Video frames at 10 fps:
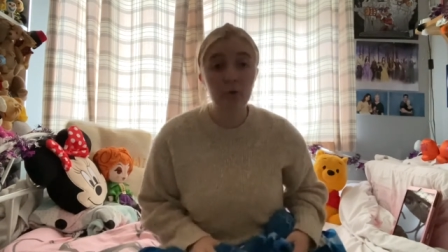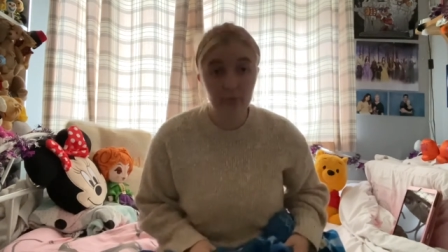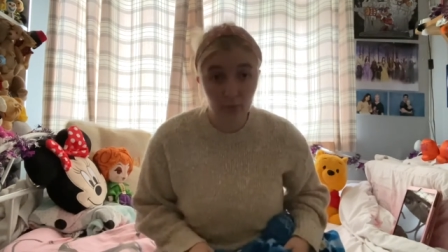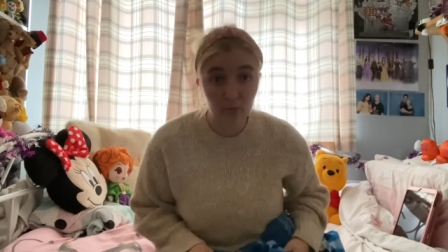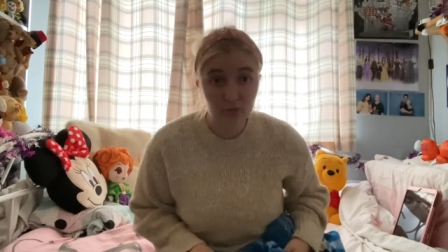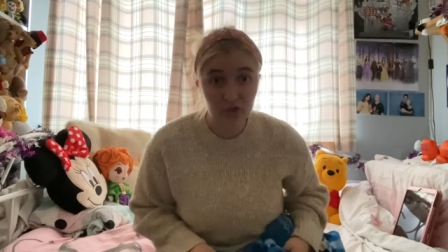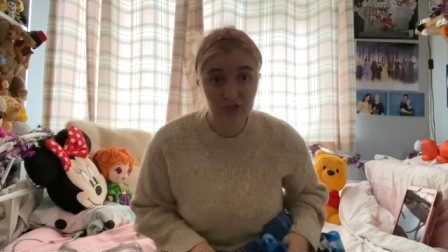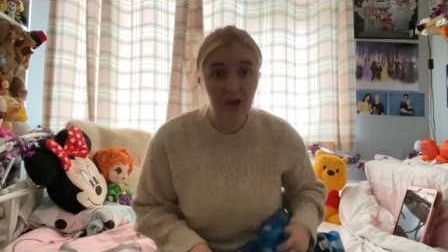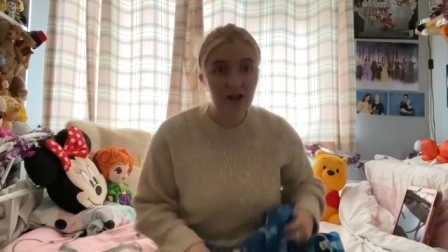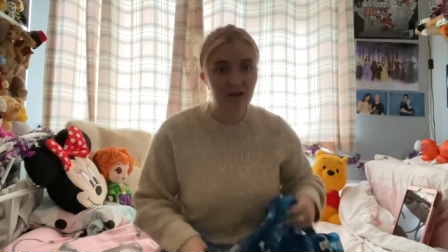
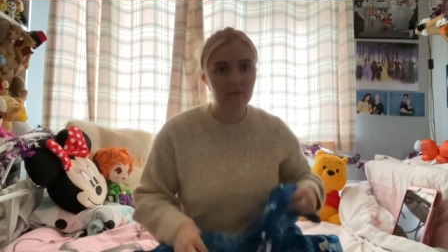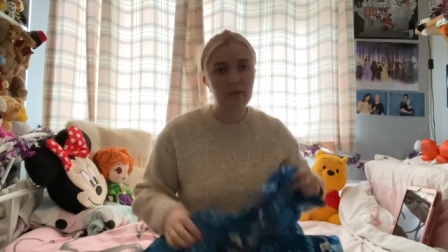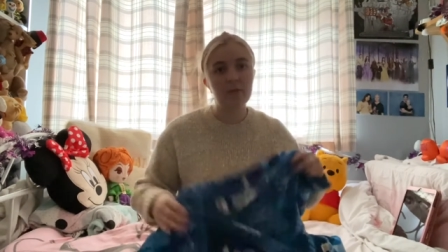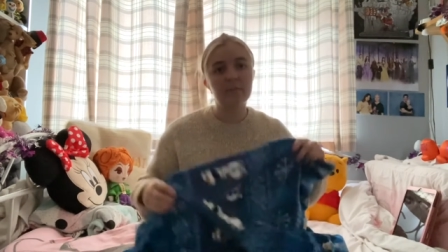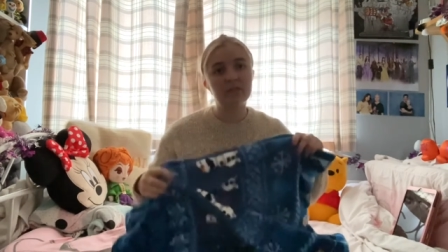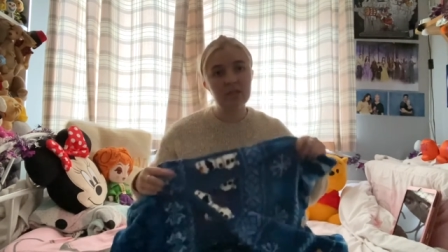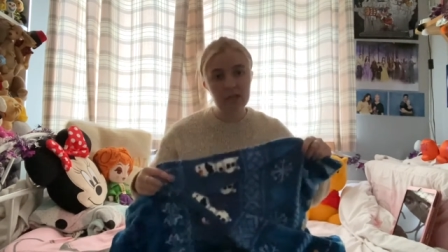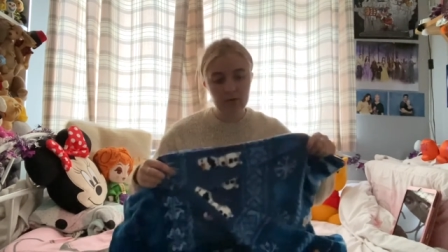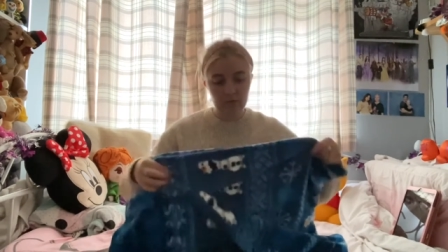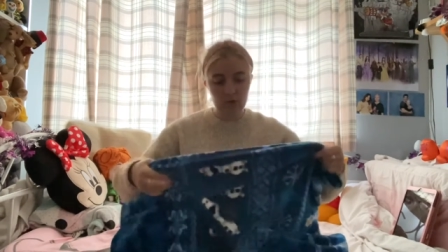gorgeous. I love it. The
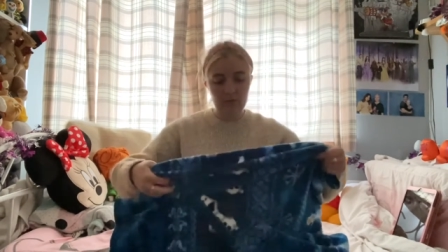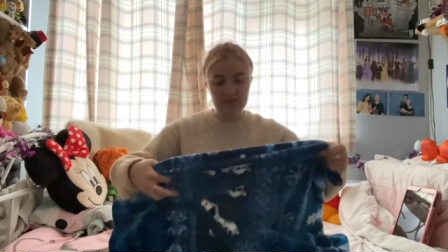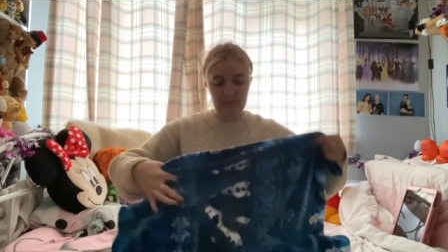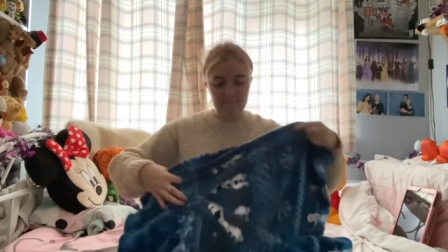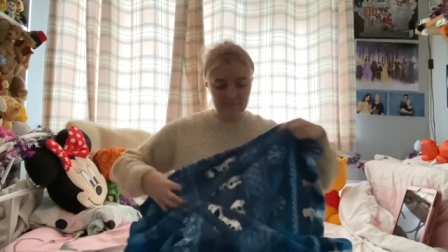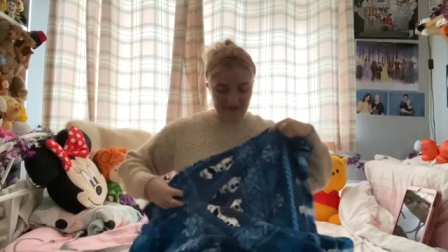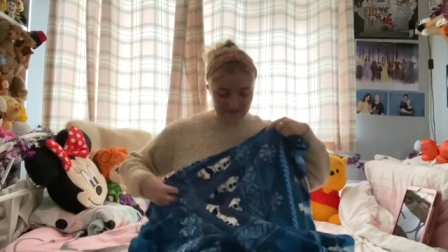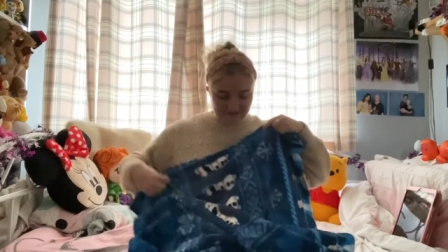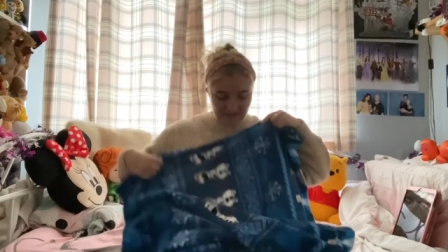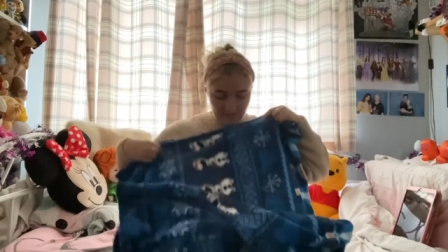material is
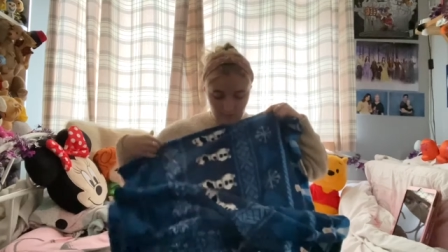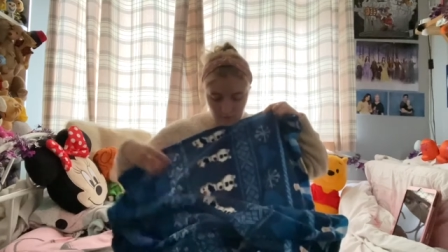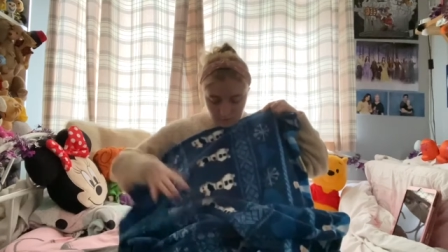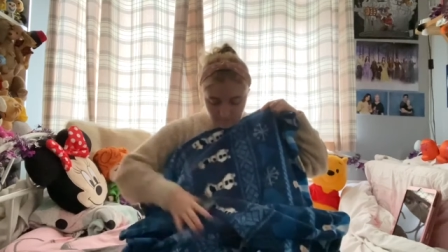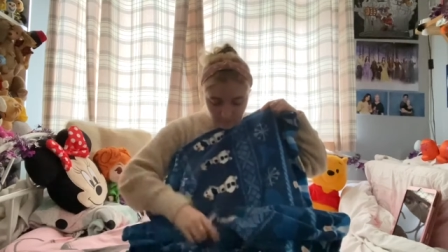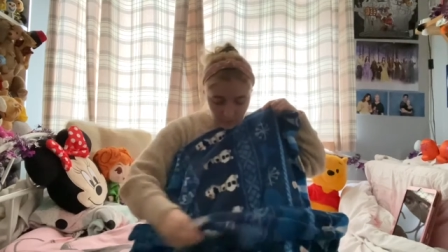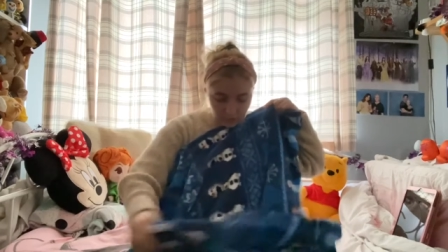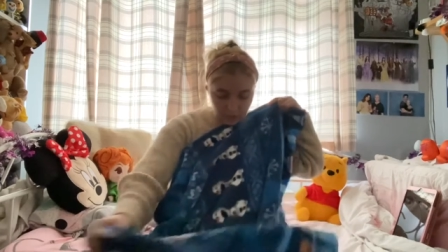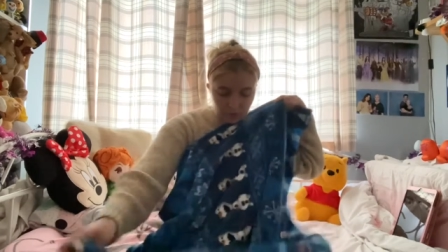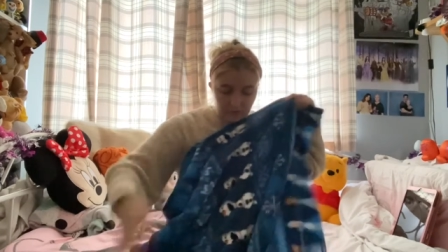amazing.
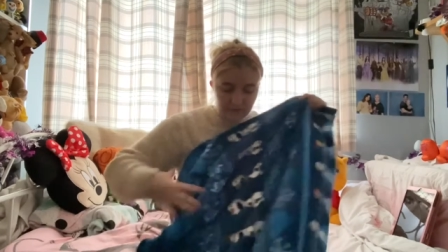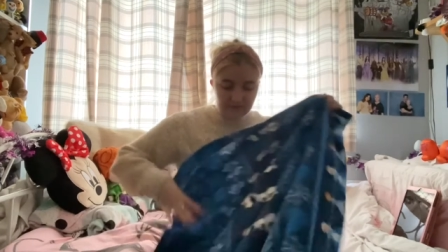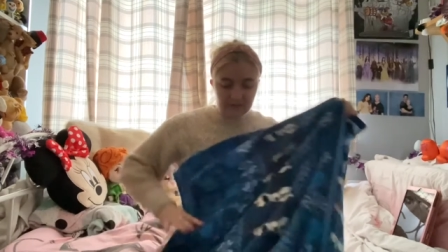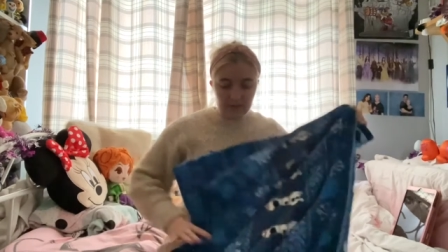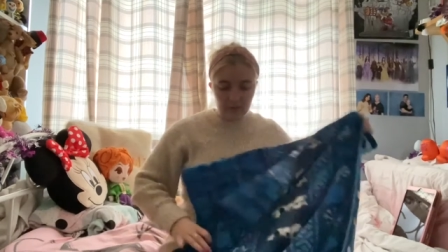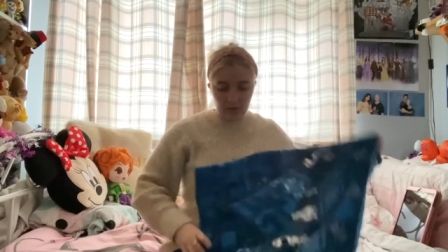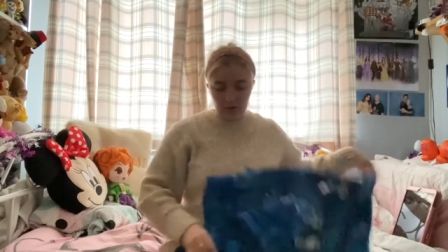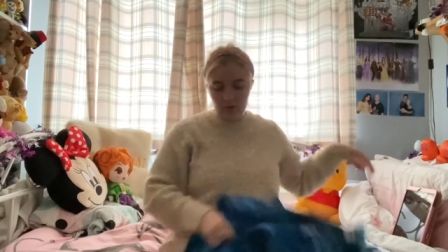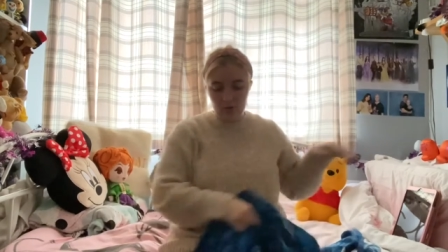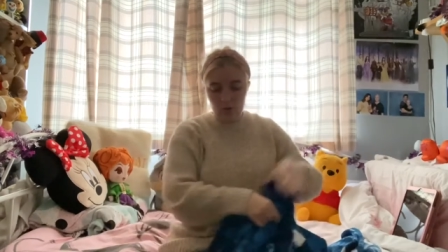You can see
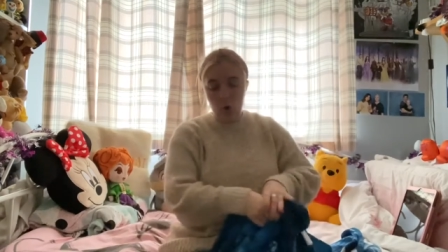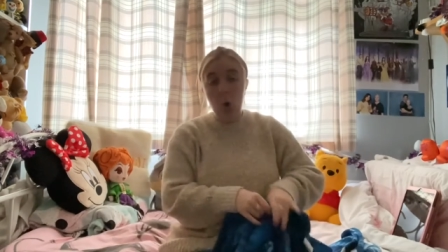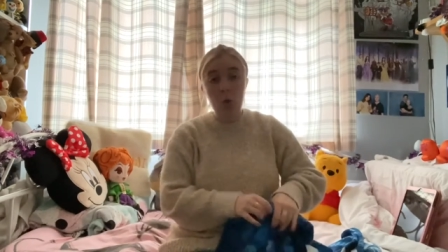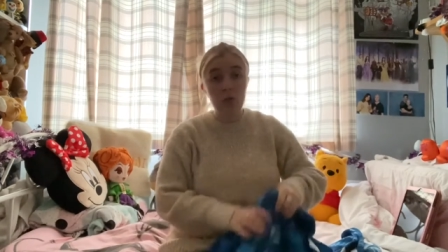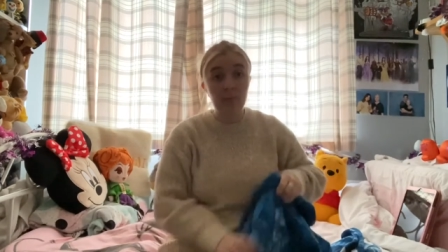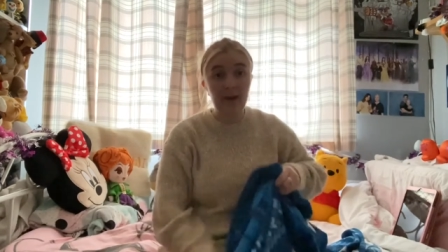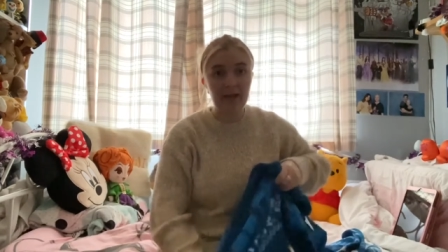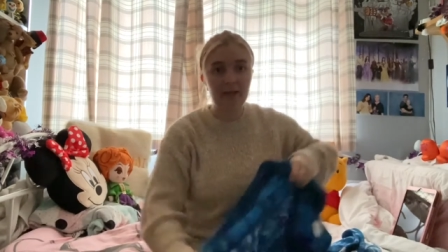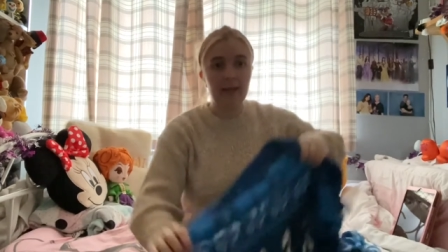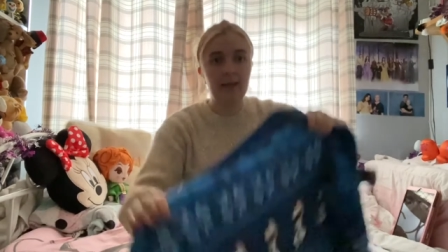that on the
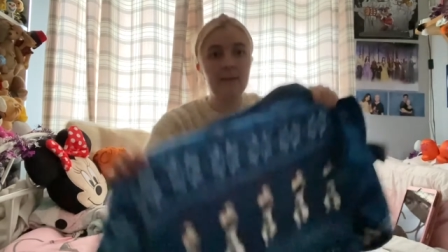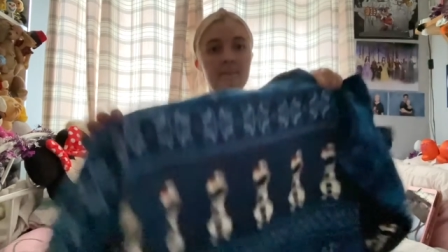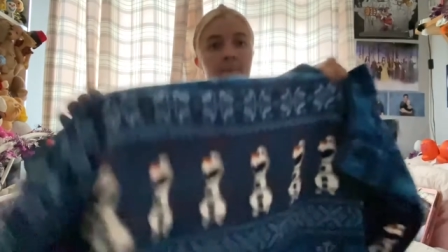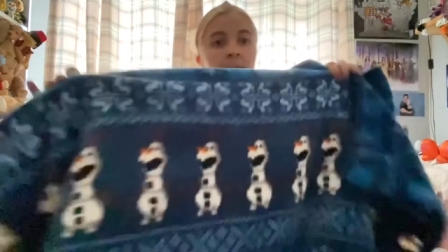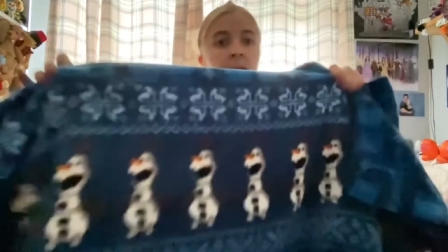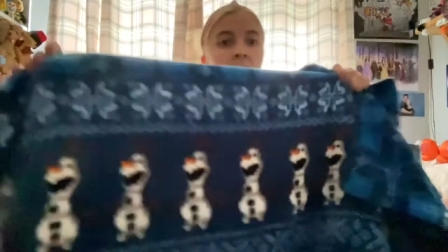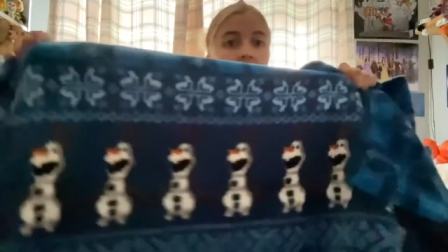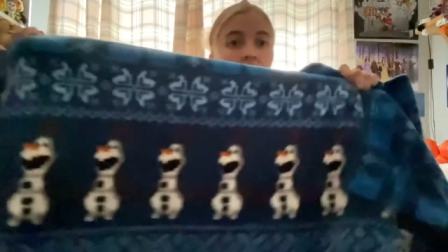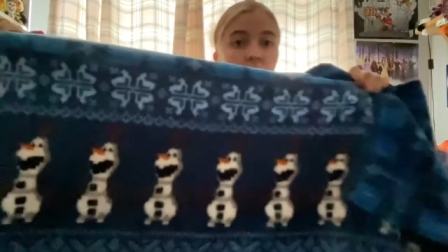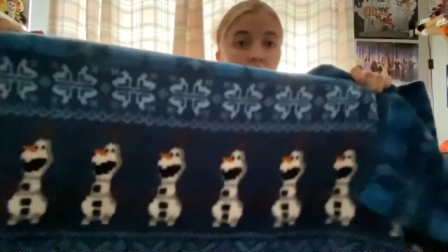blanket,
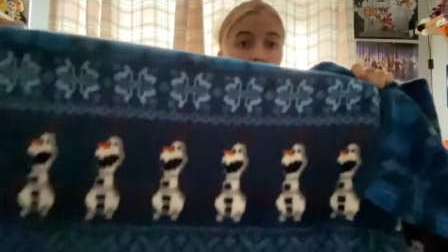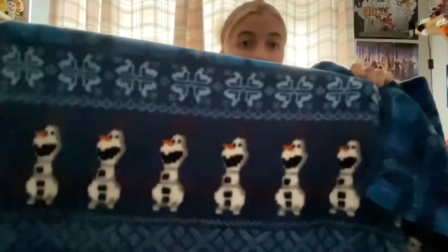you've got